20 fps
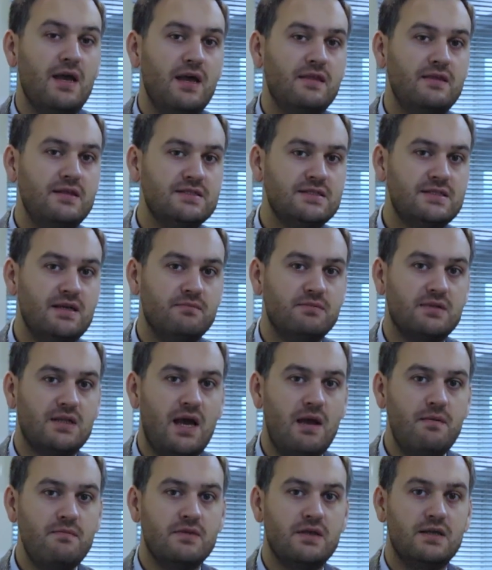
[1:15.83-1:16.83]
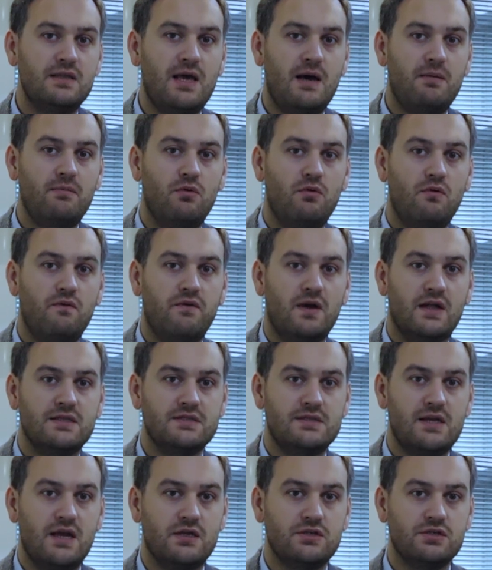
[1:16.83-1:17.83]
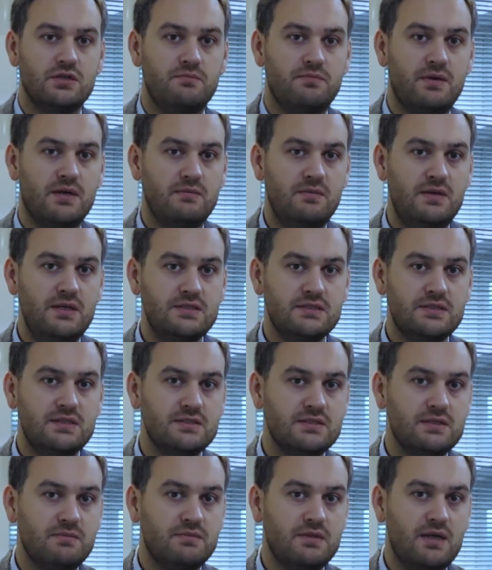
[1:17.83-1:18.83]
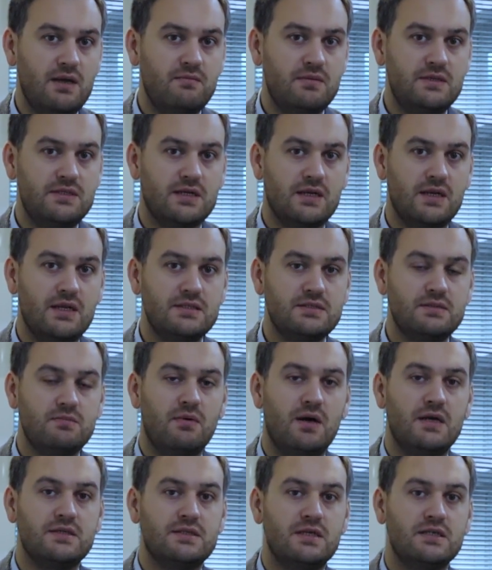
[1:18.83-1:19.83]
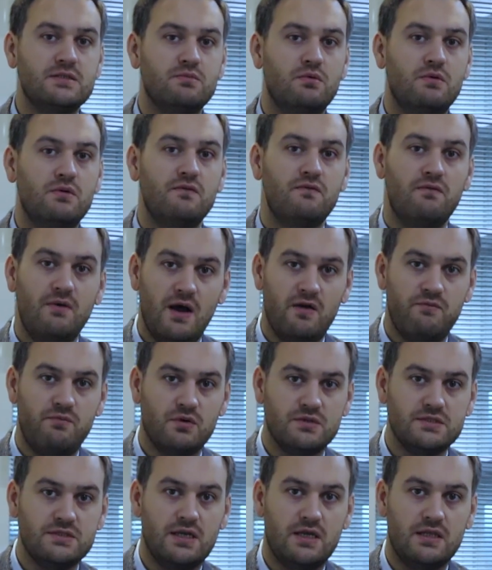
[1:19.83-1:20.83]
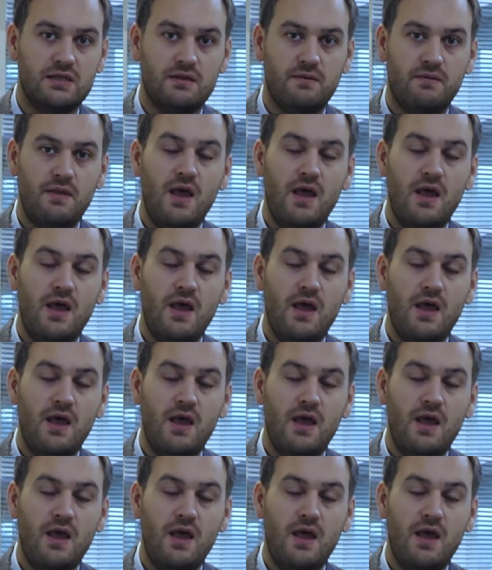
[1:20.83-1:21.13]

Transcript: At the same time, the number of construction permits in September decreased by 6.5%.